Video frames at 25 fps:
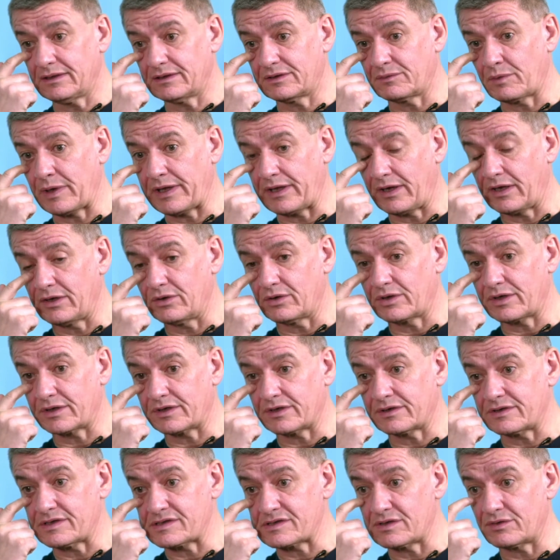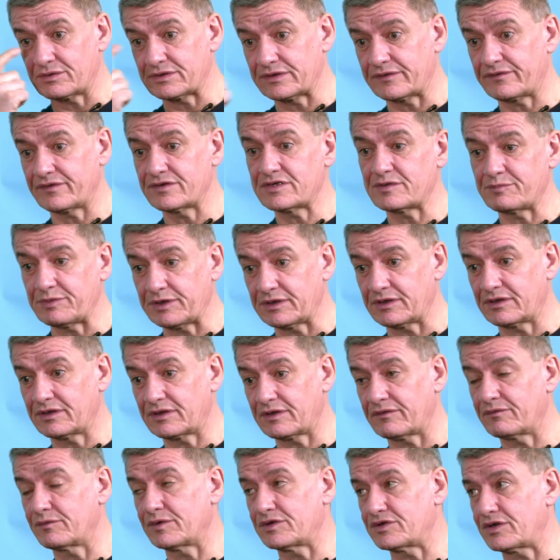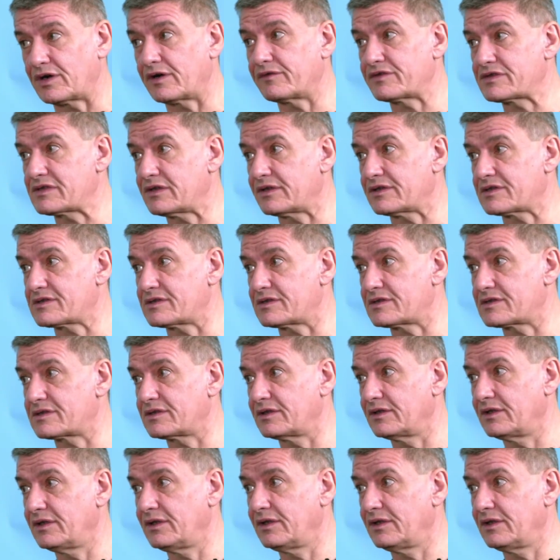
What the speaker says: the way I look at it, is no different to being given a driver's license.